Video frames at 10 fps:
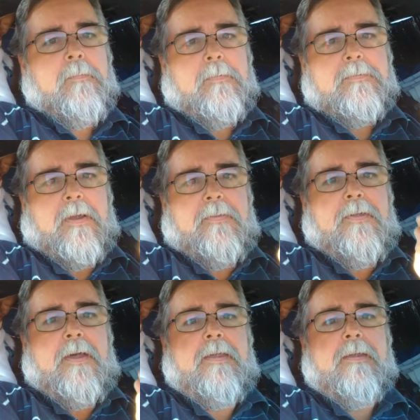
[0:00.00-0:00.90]
We'll say
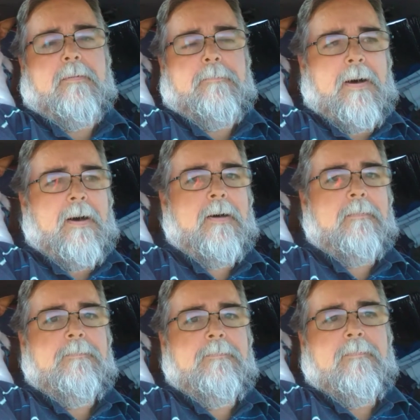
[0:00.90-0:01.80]
thank you to
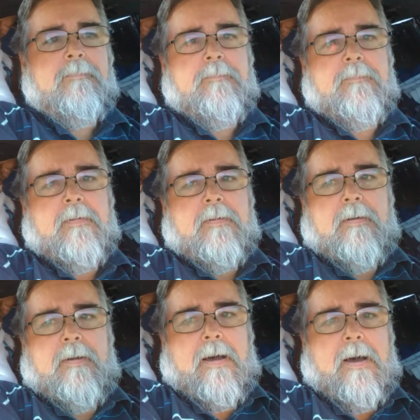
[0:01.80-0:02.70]
Bob,
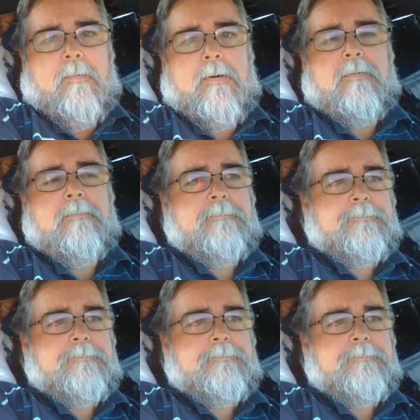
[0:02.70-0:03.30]
Howell.